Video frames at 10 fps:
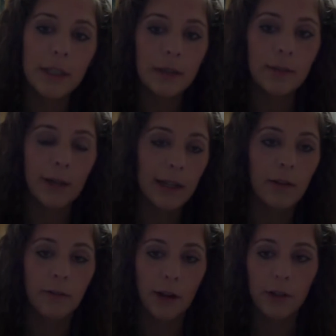in Swahili
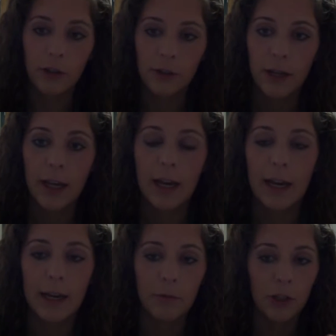or French,
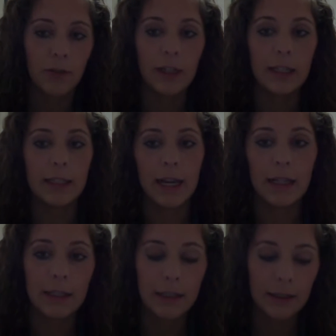whichever he
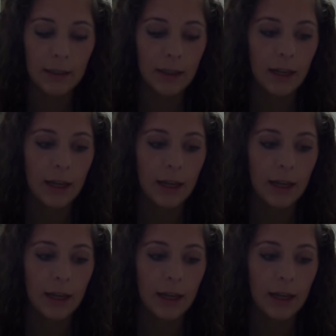decides is